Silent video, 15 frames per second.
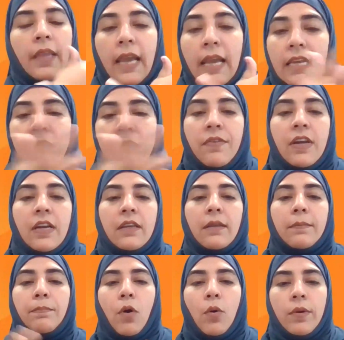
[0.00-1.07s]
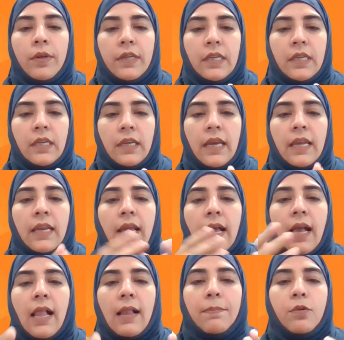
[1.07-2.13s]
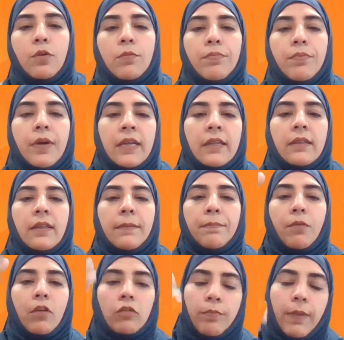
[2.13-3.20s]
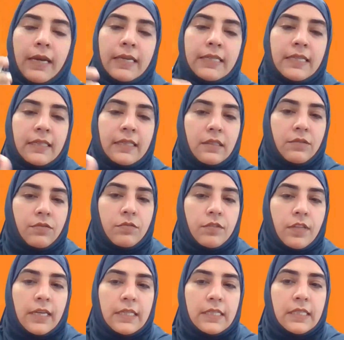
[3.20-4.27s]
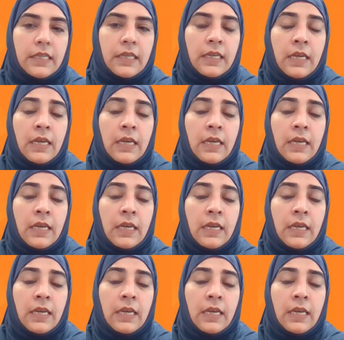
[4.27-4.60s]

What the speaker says: elevate the poverty, can help to bring the prosperity in the society.